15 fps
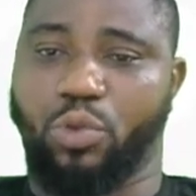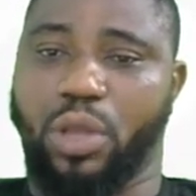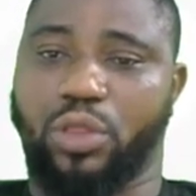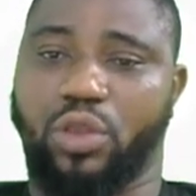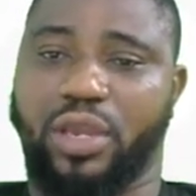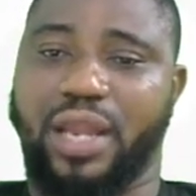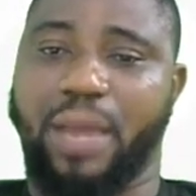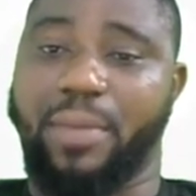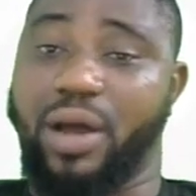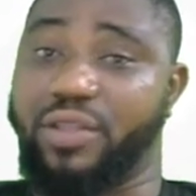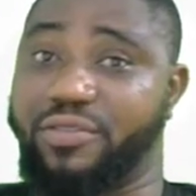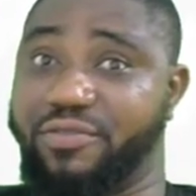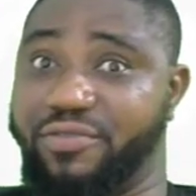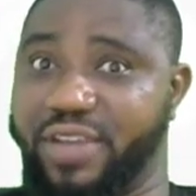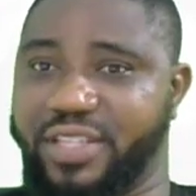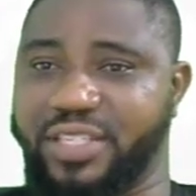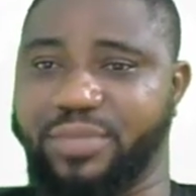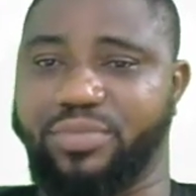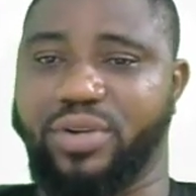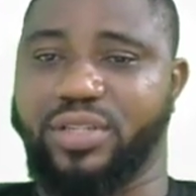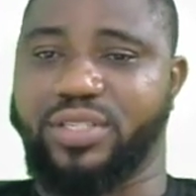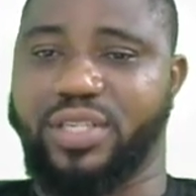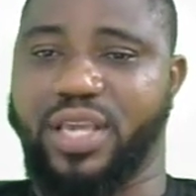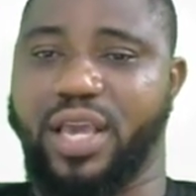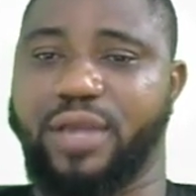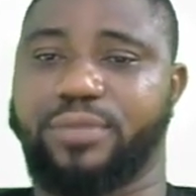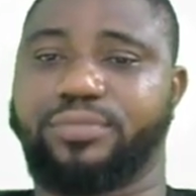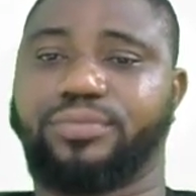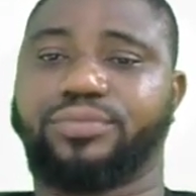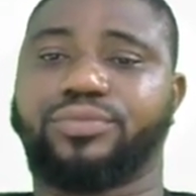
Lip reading: We are talking about vertebrates here.